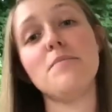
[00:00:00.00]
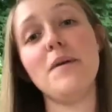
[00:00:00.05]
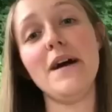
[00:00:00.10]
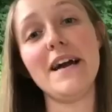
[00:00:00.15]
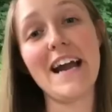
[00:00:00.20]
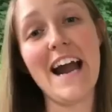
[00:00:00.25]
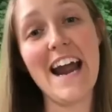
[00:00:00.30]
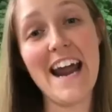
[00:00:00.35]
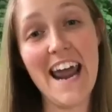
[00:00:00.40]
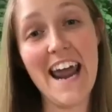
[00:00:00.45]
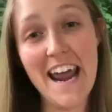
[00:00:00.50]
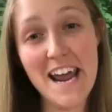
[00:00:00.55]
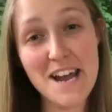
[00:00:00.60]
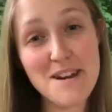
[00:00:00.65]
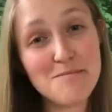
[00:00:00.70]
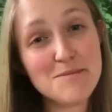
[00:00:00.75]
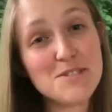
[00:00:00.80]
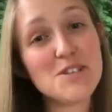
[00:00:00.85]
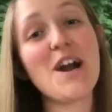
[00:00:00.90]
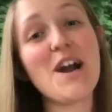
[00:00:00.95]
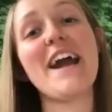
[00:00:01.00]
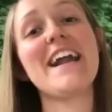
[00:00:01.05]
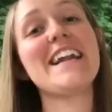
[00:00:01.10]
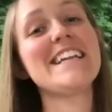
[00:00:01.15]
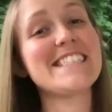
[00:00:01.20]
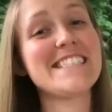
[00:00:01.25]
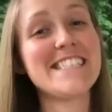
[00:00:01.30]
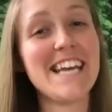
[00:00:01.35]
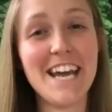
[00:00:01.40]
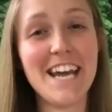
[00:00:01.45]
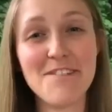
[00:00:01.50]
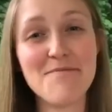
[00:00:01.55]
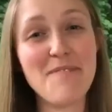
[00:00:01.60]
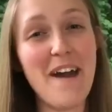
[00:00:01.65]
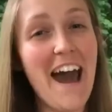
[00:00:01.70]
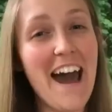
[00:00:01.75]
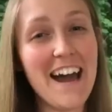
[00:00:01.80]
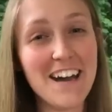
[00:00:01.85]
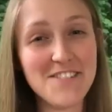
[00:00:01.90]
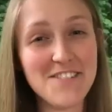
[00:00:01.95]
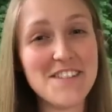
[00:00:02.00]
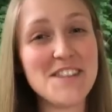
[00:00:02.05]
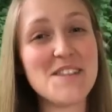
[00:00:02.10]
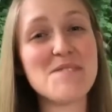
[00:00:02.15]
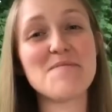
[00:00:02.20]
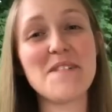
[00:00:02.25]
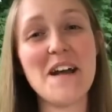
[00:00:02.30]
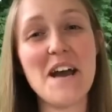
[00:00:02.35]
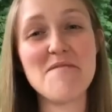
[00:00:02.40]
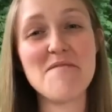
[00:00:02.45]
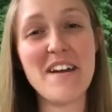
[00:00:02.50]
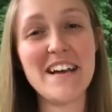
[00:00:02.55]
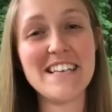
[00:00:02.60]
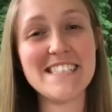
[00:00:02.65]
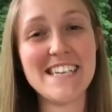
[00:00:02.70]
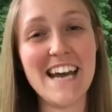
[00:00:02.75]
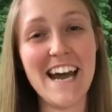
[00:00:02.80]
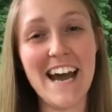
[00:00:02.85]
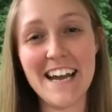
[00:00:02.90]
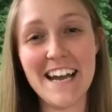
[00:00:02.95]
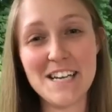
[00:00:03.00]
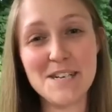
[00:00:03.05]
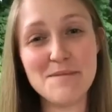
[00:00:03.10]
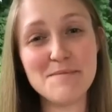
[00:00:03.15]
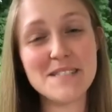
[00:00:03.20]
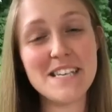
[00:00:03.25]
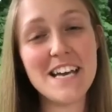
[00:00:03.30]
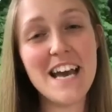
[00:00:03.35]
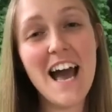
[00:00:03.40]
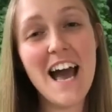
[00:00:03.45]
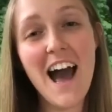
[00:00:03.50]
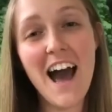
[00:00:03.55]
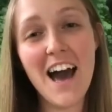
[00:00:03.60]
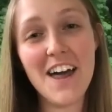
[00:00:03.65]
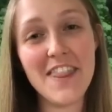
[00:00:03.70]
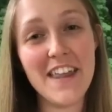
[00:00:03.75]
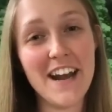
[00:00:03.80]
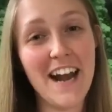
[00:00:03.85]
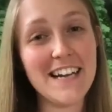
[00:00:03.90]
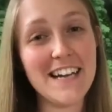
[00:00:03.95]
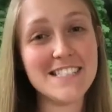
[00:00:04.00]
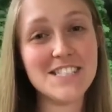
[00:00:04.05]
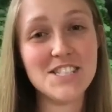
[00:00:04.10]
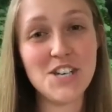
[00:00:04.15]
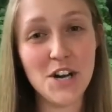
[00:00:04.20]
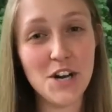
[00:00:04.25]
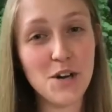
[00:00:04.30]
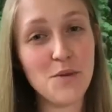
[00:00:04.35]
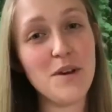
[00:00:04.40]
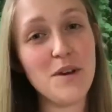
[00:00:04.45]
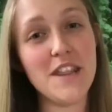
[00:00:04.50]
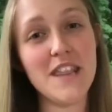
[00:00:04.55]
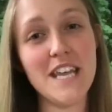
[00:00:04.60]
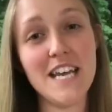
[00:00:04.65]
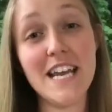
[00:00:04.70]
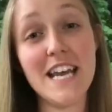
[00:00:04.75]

but I am trying to stay back with the plant-based items that I started with.